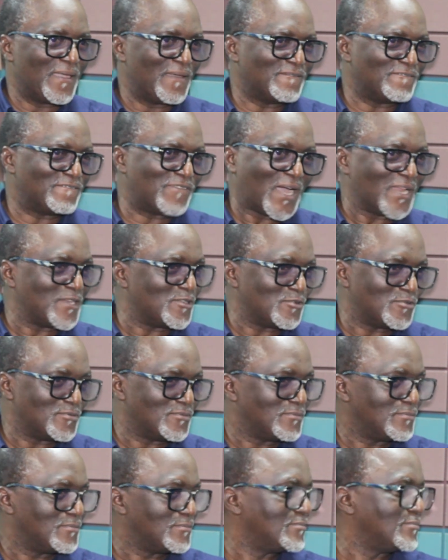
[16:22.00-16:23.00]
value
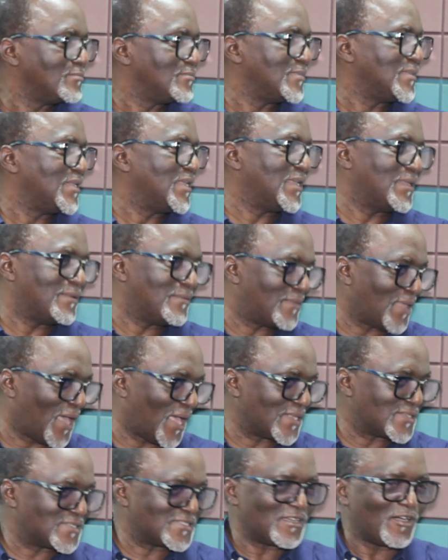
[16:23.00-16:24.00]
in
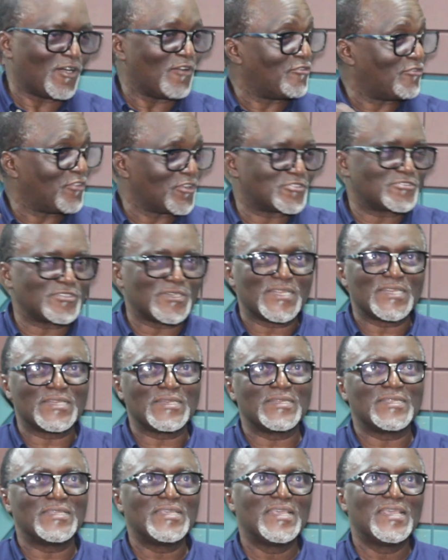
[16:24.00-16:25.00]
that,
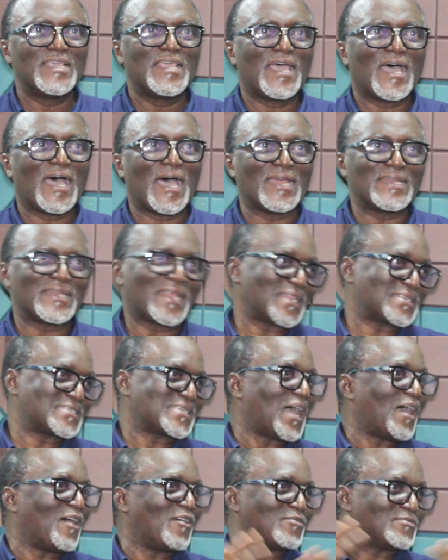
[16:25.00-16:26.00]
unfortunately, and that's
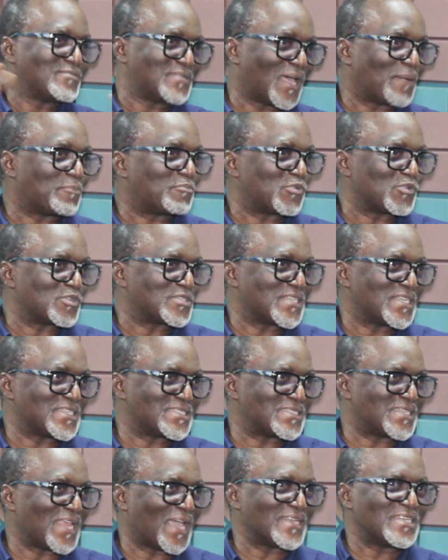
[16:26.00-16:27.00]
how that process
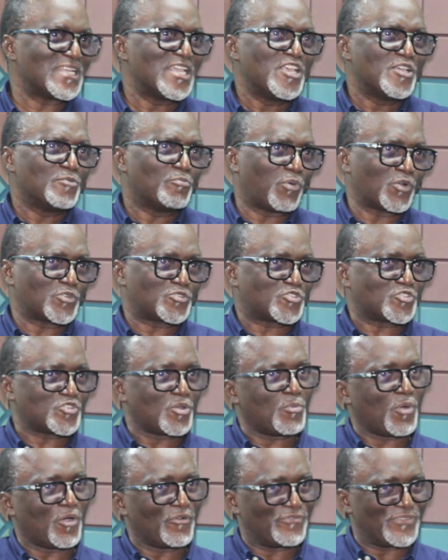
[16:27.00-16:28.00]
died. But
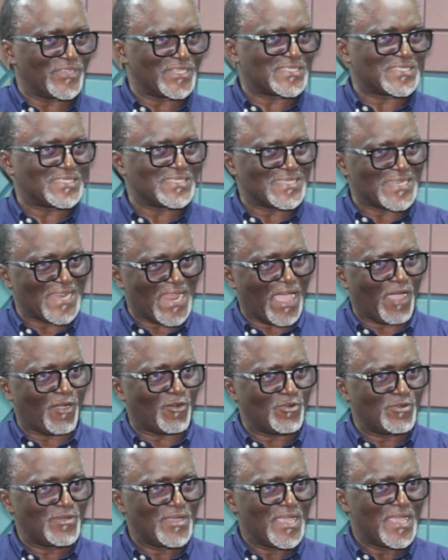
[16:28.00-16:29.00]
some of it
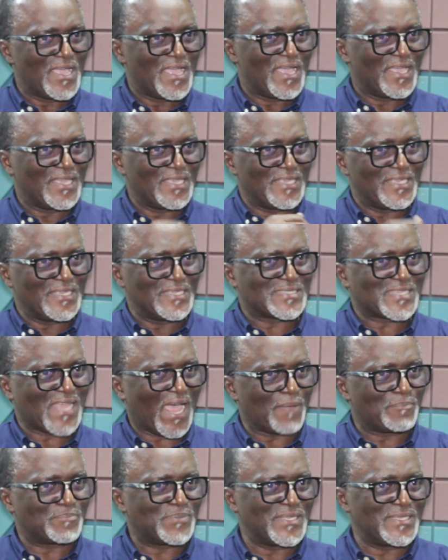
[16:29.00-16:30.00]
now is
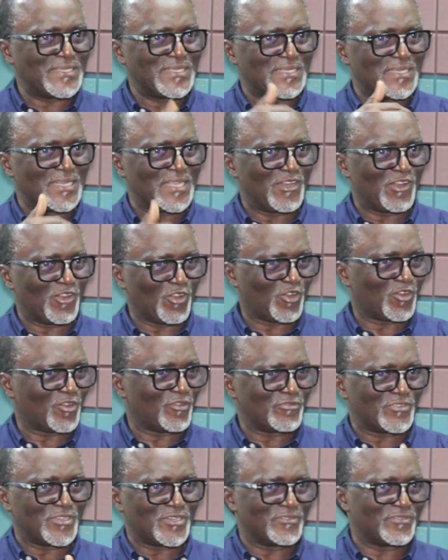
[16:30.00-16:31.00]
happening in a lot
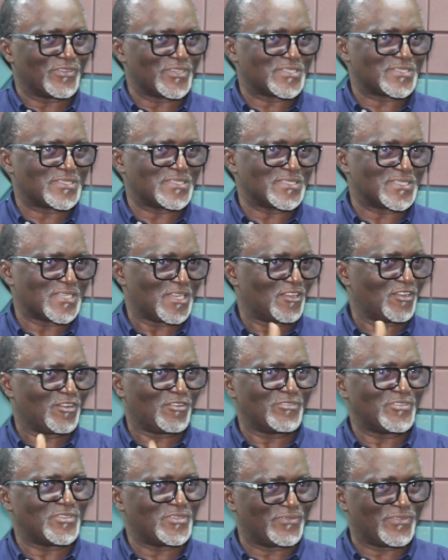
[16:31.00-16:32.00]
of universities. A lot
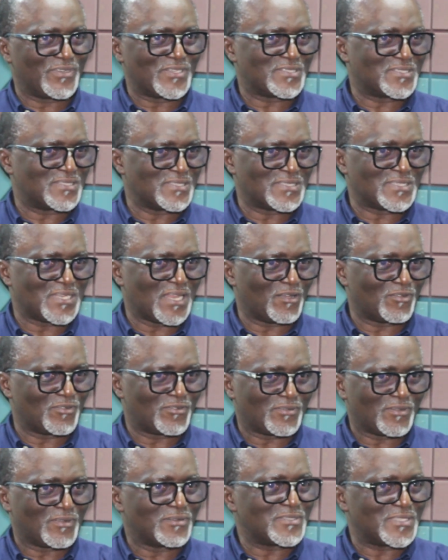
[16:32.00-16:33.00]
of universities now,
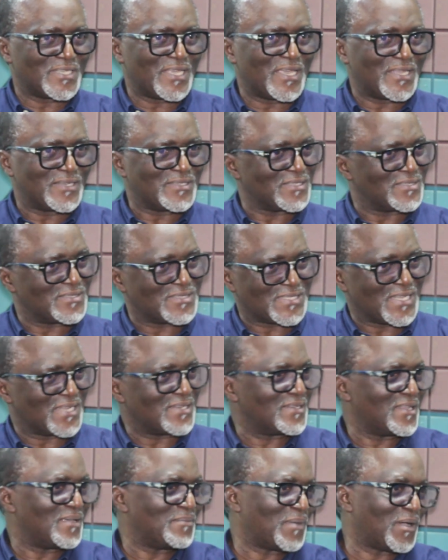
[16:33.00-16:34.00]
third year, they
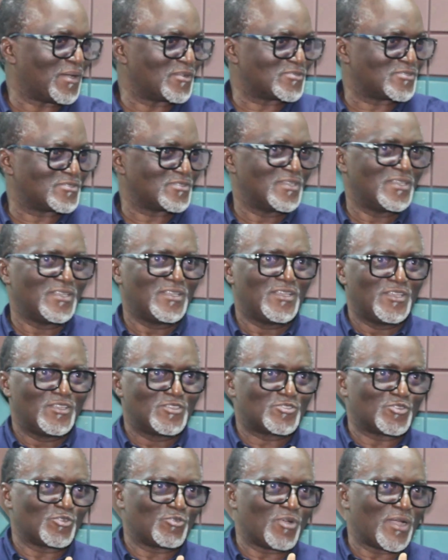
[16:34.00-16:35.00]
send them out
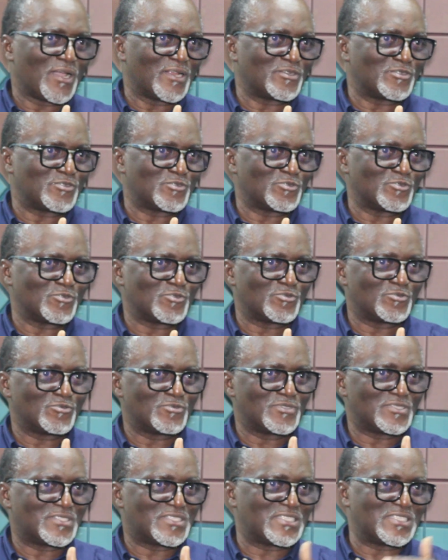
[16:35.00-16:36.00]
to go and do
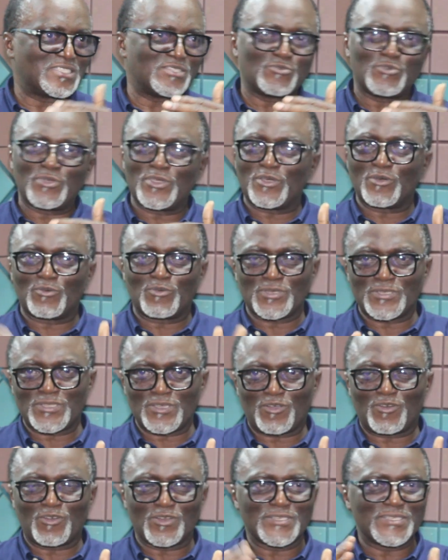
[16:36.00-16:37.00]
CWA, or what they
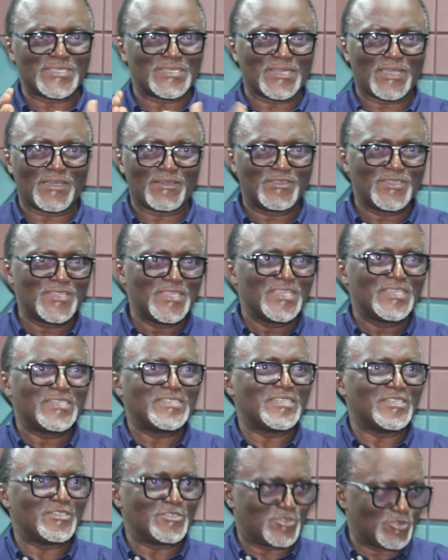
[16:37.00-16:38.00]
call it now.
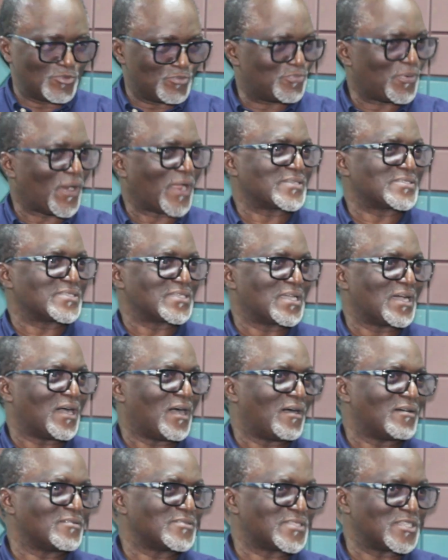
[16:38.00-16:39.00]
They do
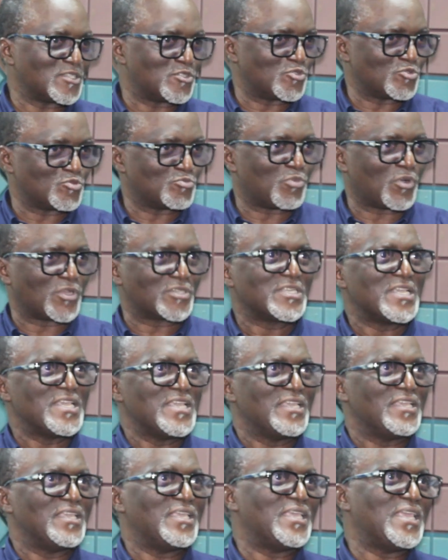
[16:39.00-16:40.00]
practicals, but
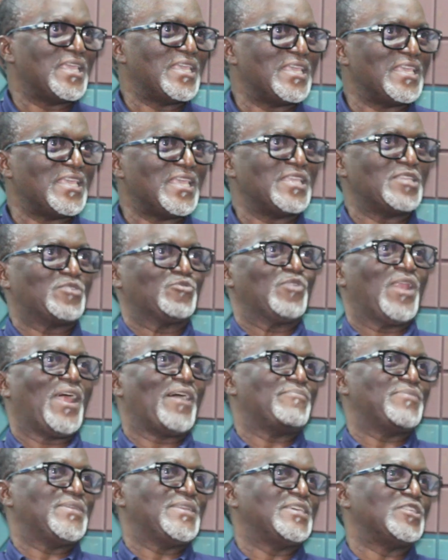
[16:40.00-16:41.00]
it will
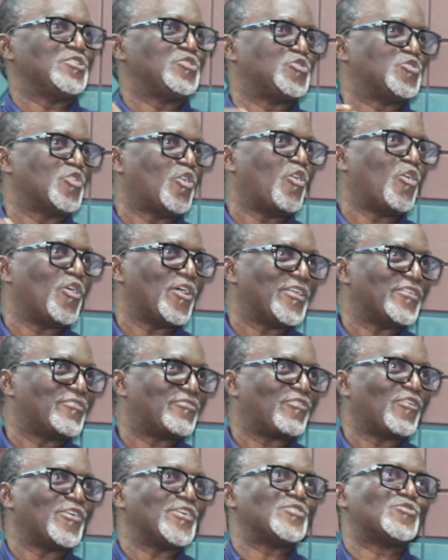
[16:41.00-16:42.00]
have been a joy
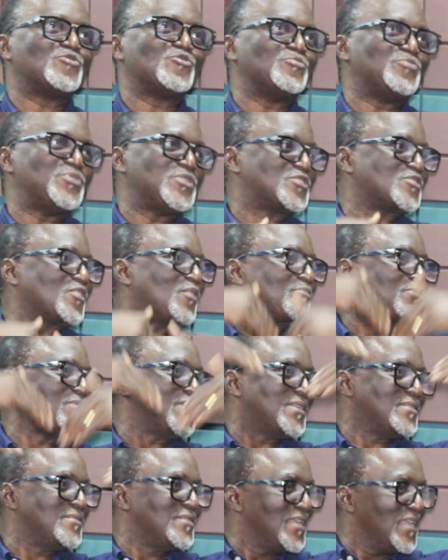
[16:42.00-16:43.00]
for it to be
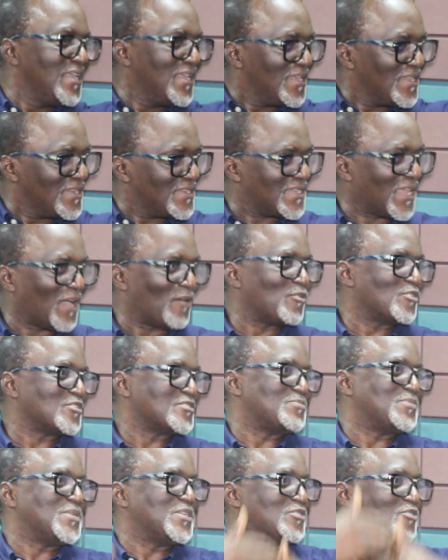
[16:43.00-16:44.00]
something that
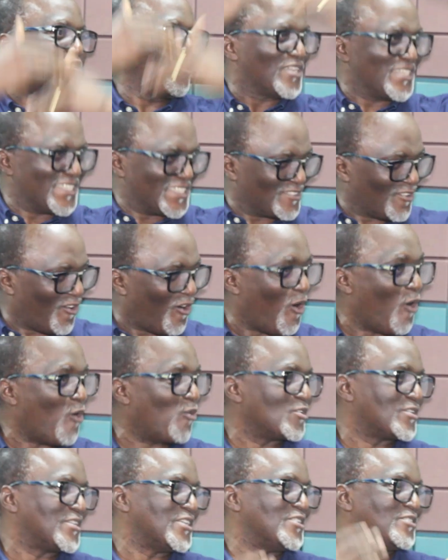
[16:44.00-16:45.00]
was being done in
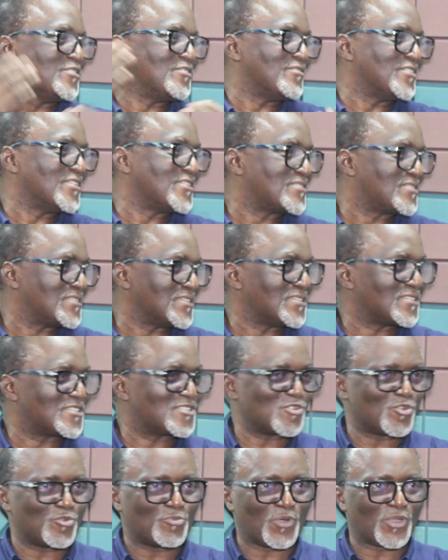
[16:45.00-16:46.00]
all the universities.
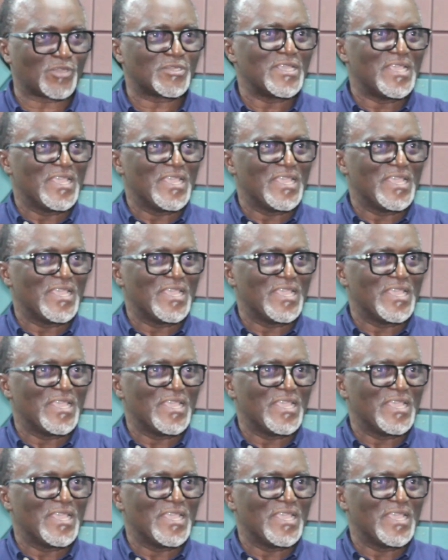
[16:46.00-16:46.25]
So, but